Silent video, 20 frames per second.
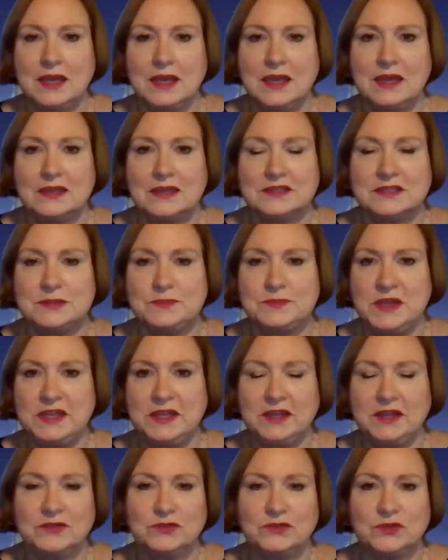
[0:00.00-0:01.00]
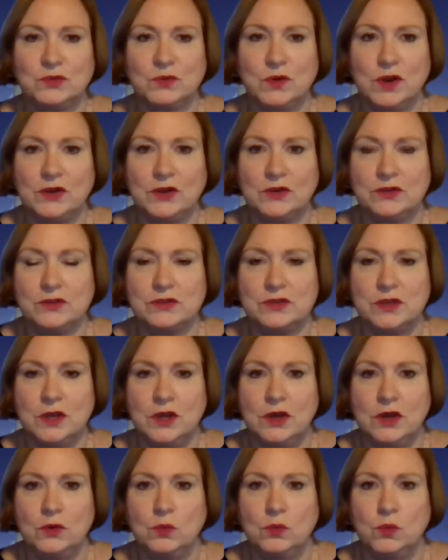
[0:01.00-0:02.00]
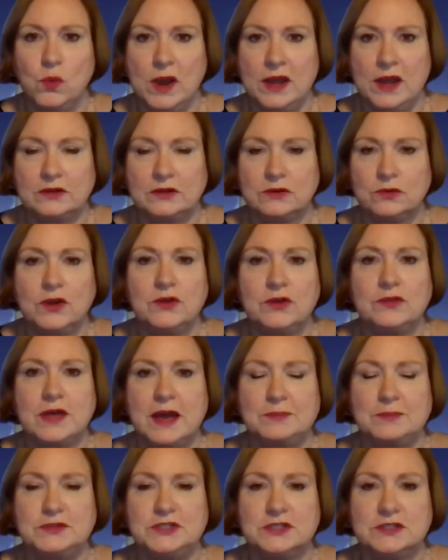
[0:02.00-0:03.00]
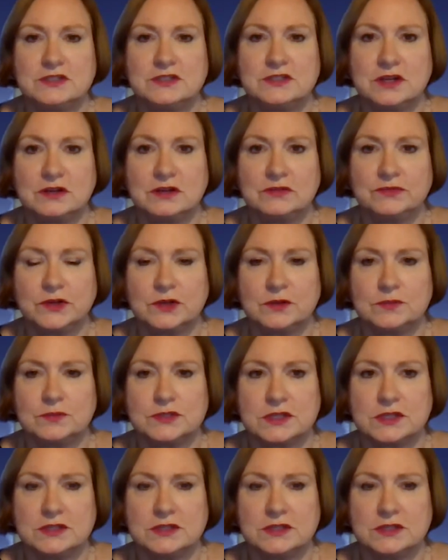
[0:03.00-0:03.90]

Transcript: And speaking of growth, what growth options are firms